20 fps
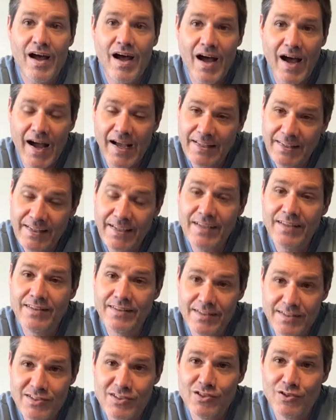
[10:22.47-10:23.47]
I think
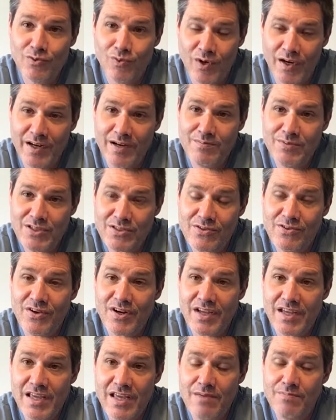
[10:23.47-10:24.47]
this is the one I'm just going to
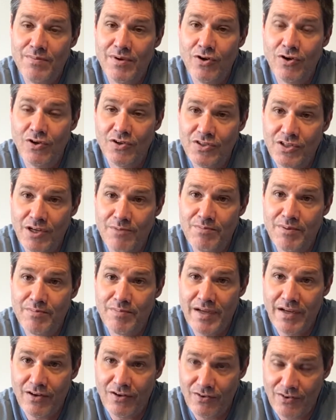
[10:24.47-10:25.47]
keep hooked up in
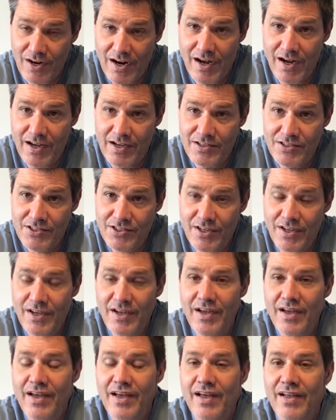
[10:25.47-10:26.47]
my garage.
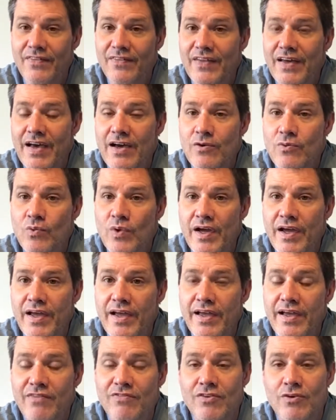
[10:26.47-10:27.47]
And that
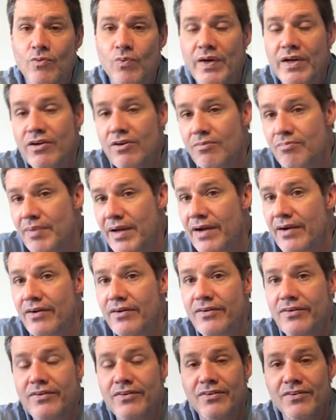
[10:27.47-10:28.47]
way, if the
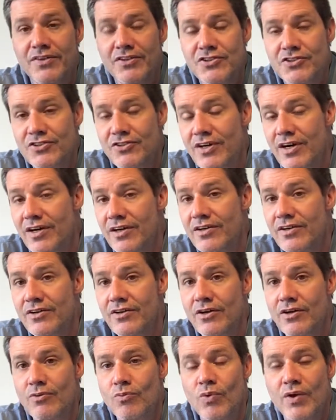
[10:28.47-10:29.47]
wheelbarrow or the truck
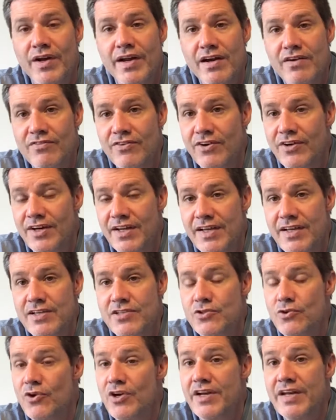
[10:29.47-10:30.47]
or whatever it
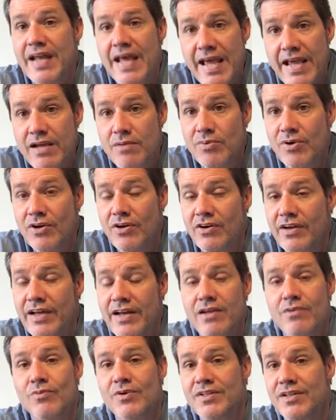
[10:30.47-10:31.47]
is, or a neighbor,
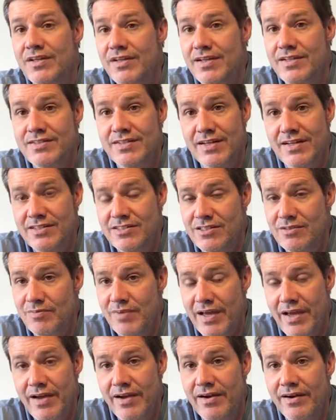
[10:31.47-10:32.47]
anyone that needs some
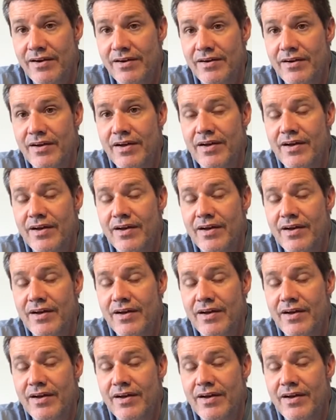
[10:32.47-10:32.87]
air,